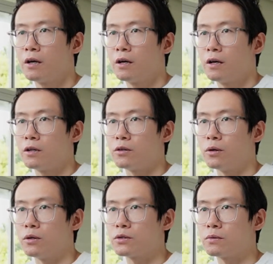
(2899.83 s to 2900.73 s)
You
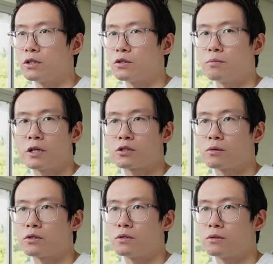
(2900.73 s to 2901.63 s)
also need to make sure
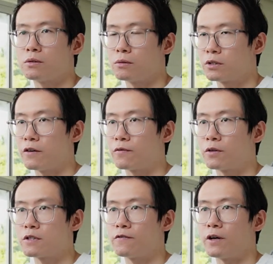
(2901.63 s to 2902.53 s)
to
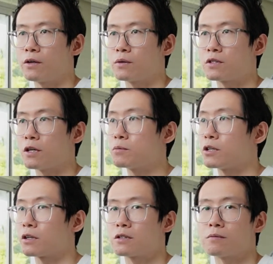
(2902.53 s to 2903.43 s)
diversify your
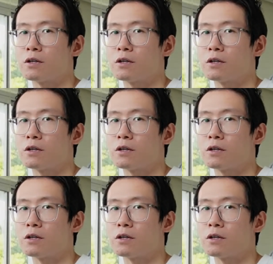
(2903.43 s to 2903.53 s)
subjects, right?